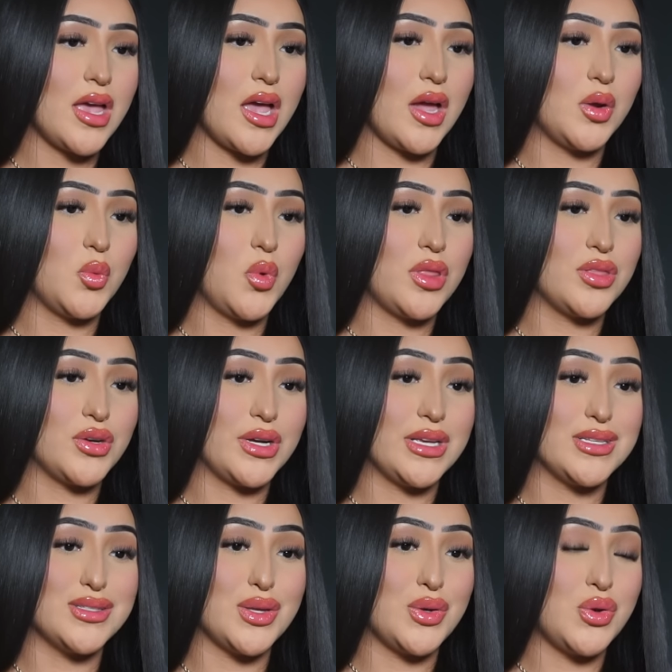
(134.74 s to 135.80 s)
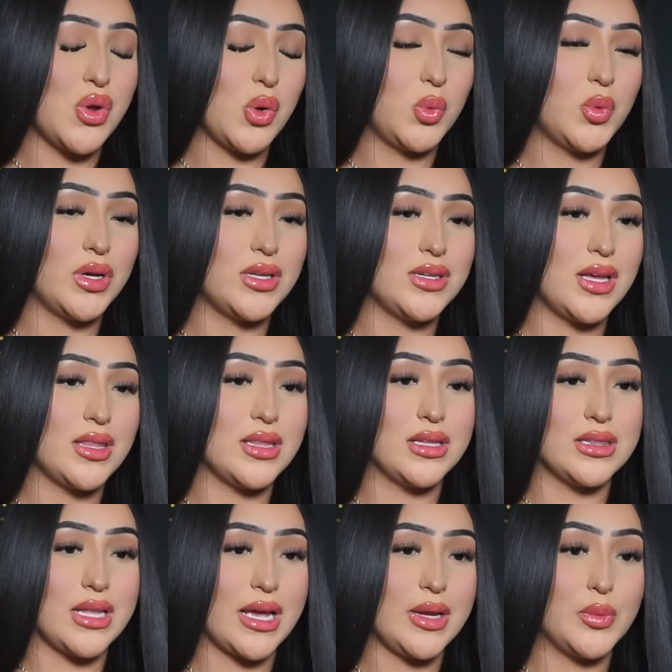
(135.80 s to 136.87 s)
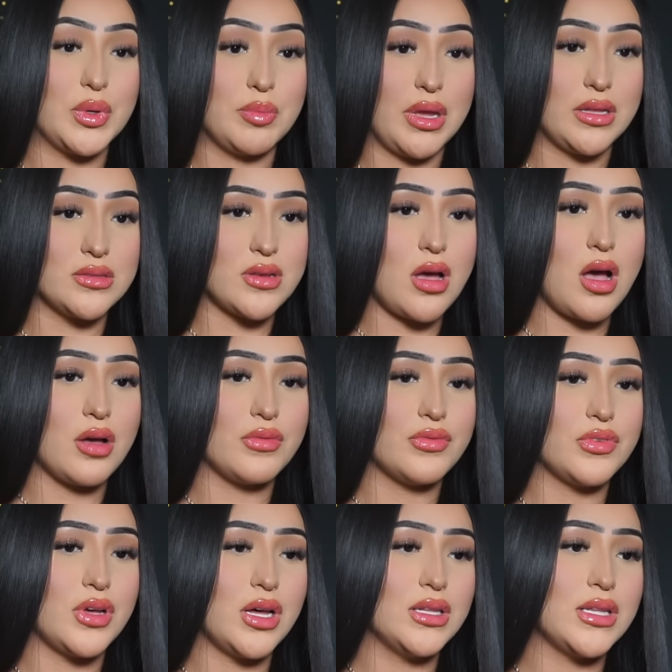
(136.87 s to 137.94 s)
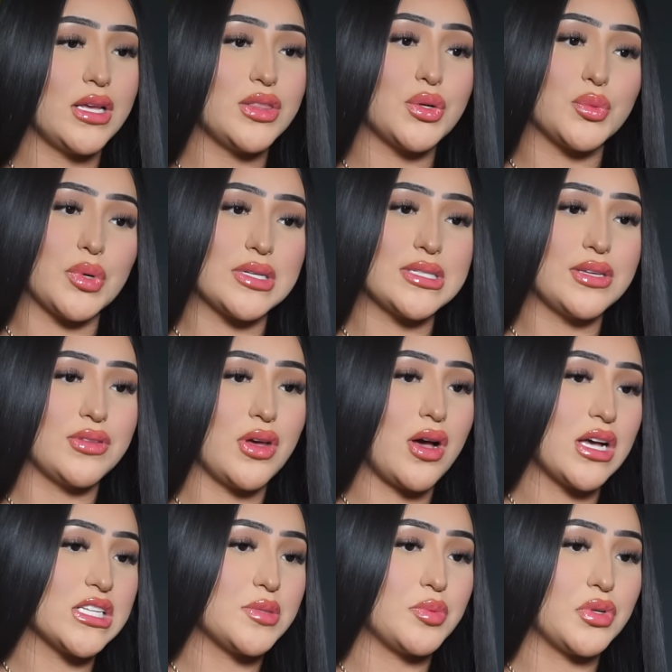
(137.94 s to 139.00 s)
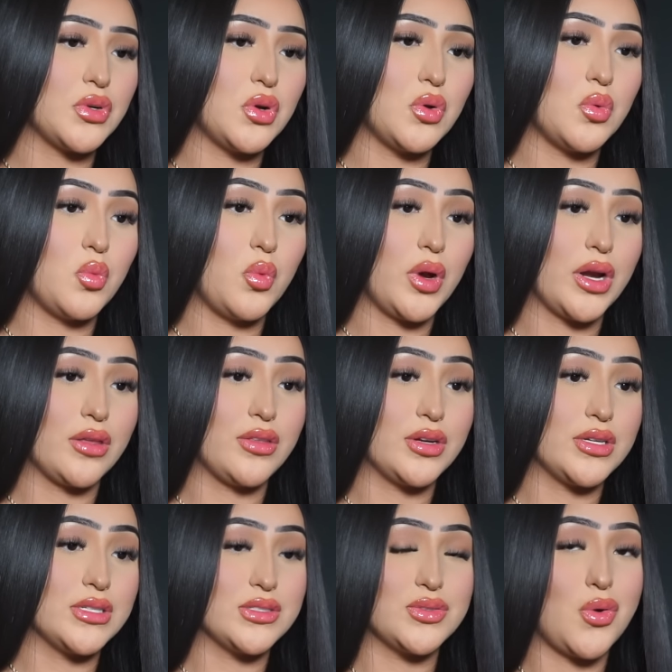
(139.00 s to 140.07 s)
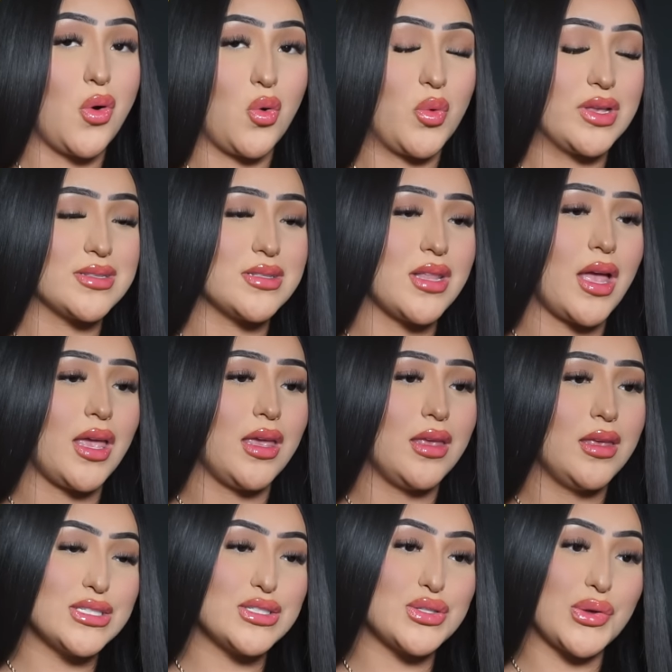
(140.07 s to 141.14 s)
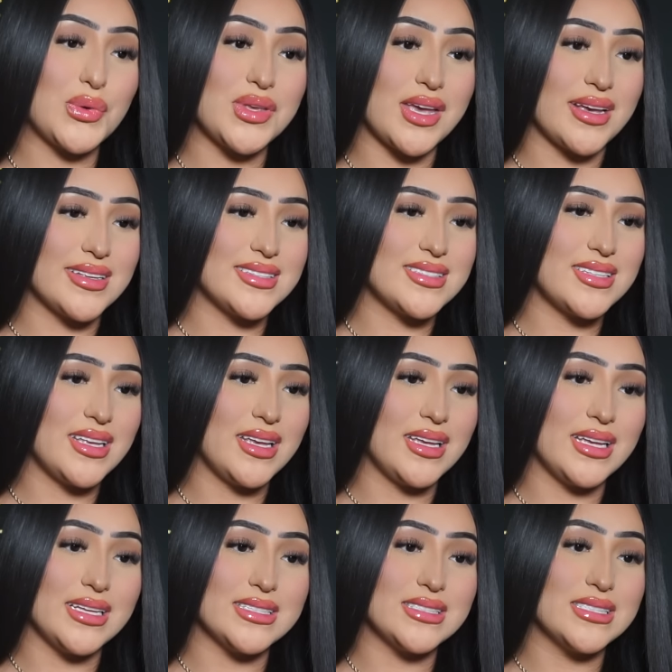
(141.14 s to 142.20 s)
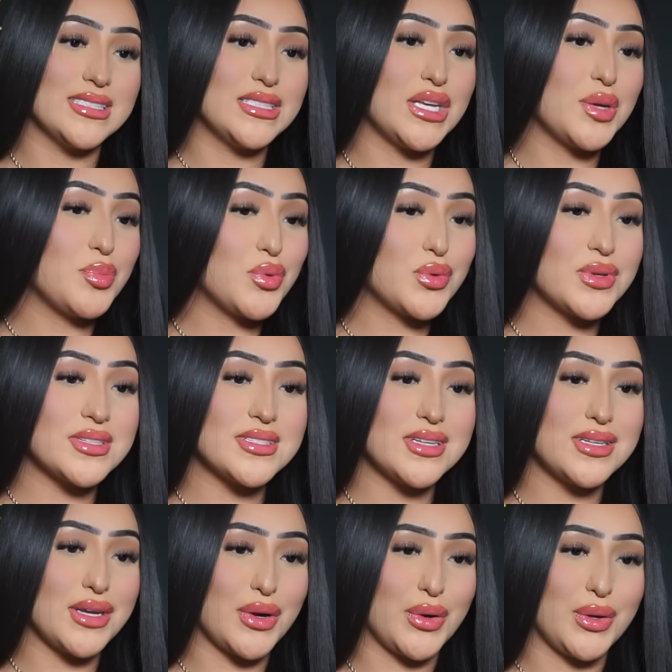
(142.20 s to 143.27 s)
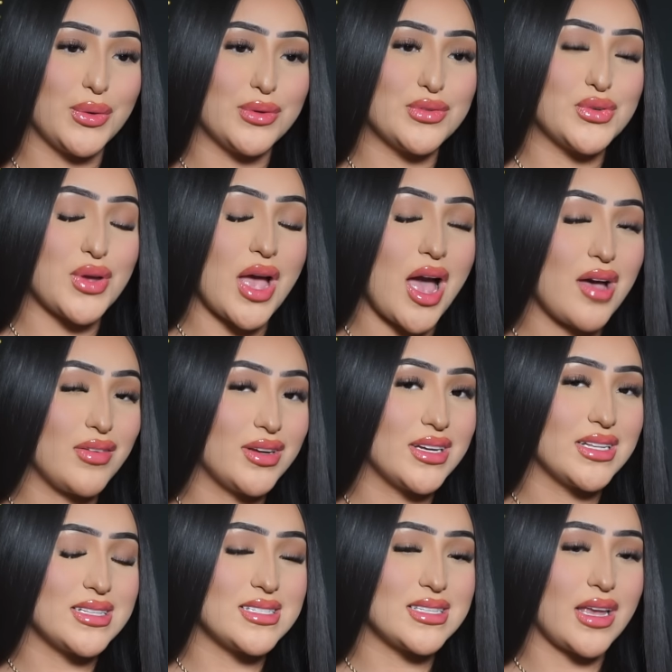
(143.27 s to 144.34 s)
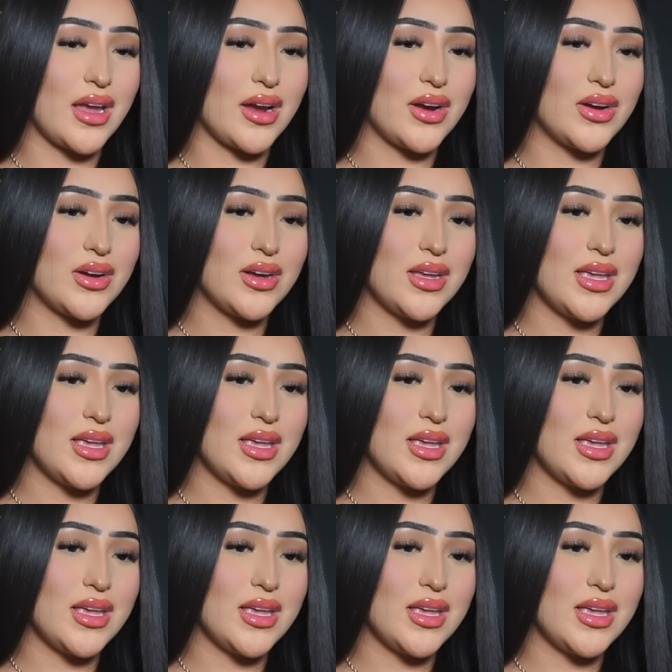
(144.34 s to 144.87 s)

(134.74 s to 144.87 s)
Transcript: And when there is no one, the light remains off, unlike the rest of the hospital where there is always light. So yes, it is the typical scenario to have a good scare.